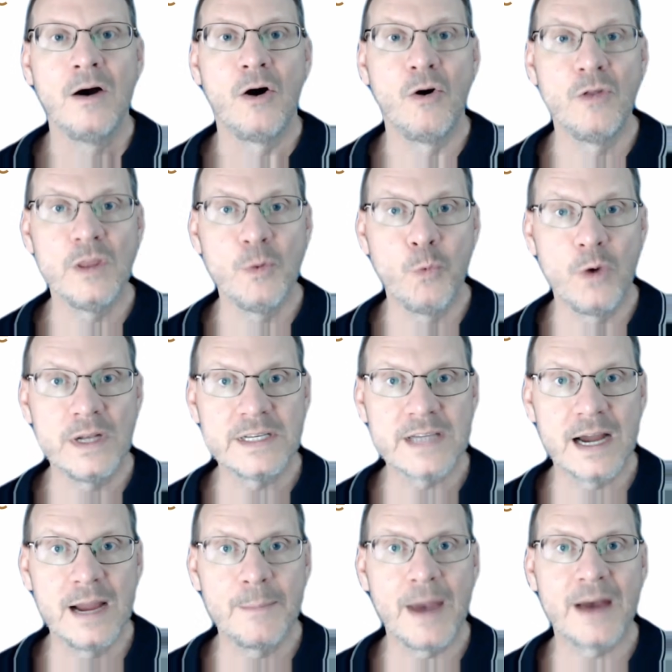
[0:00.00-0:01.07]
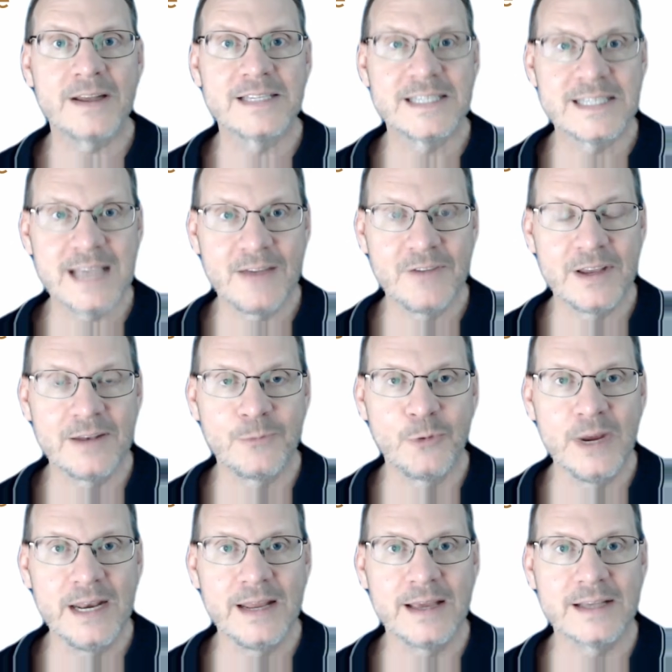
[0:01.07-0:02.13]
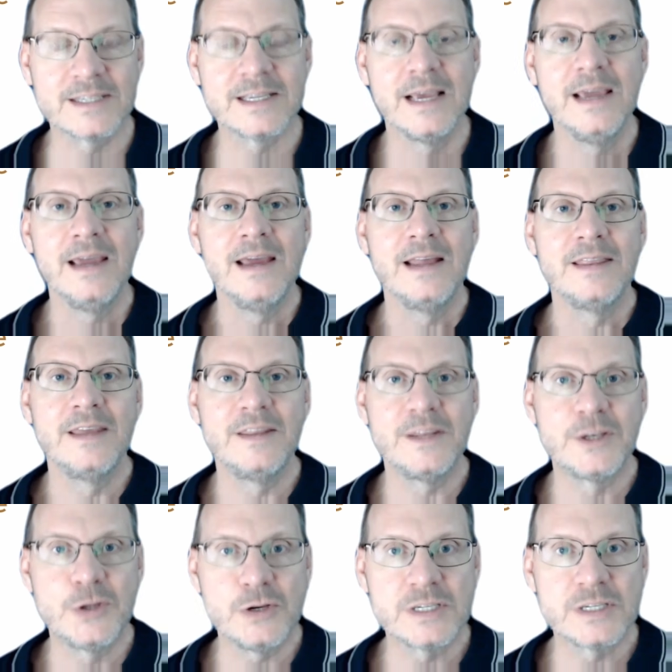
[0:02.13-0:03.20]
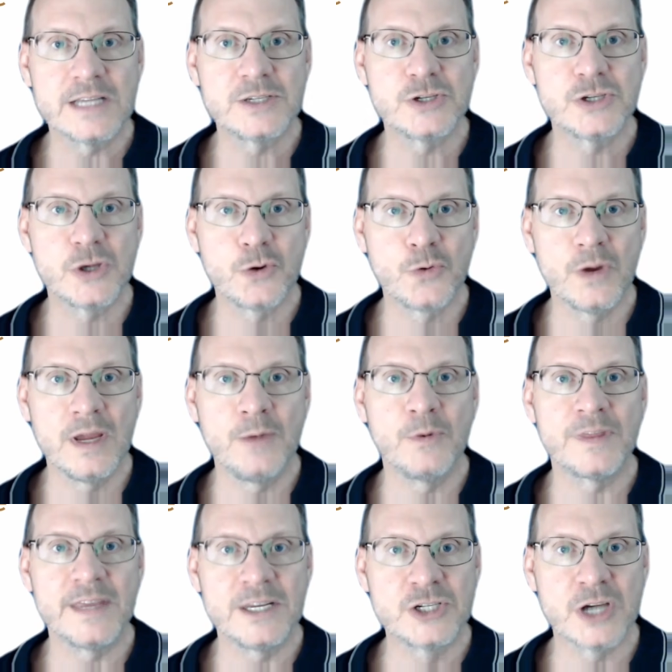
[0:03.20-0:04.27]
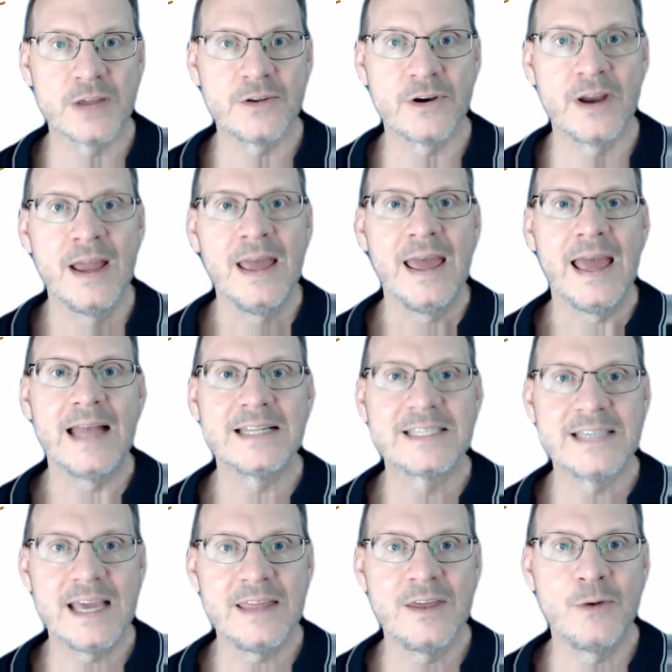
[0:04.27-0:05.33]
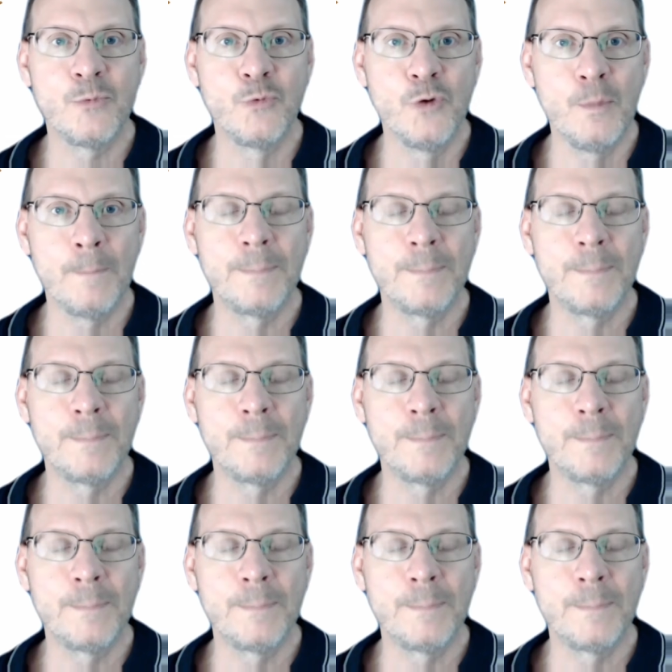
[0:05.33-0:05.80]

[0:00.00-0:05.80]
Only one time out of 7 readings did the two sensors agree with each other and say the room